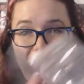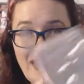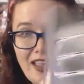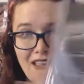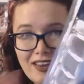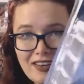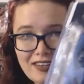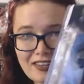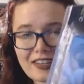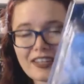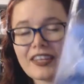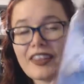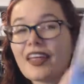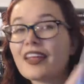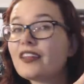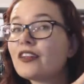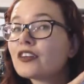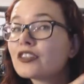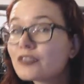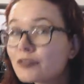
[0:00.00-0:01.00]
hate, like
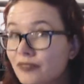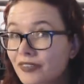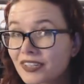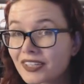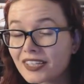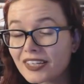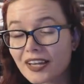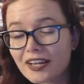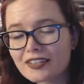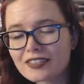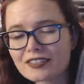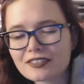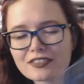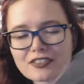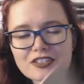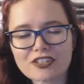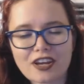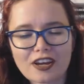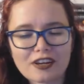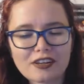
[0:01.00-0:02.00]
they look really nice on
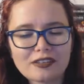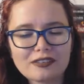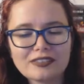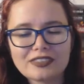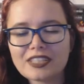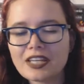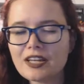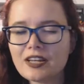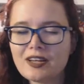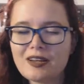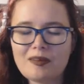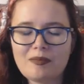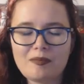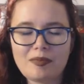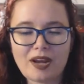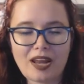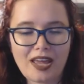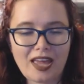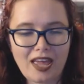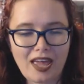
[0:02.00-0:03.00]
the shelves,
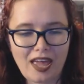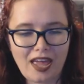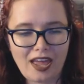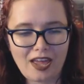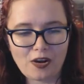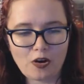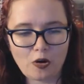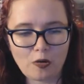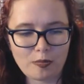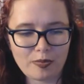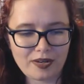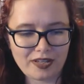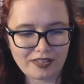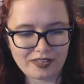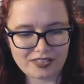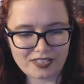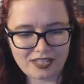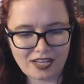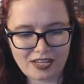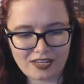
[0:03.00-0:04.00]
but I hate
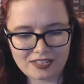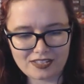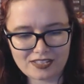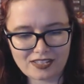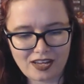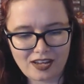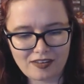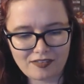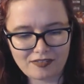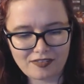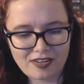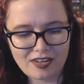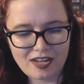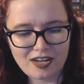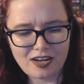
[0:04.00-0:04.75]
opening this kind of stuff,